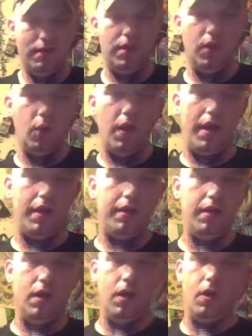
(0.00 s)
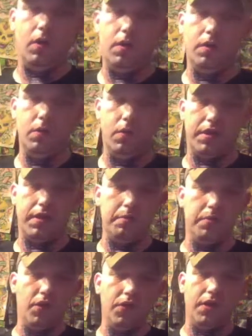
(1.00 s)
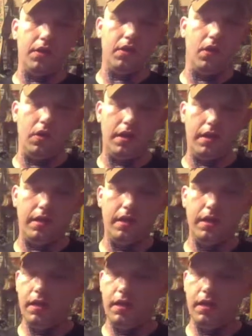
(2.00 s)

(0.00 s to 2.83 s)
The weight, you know, with them both unloaded.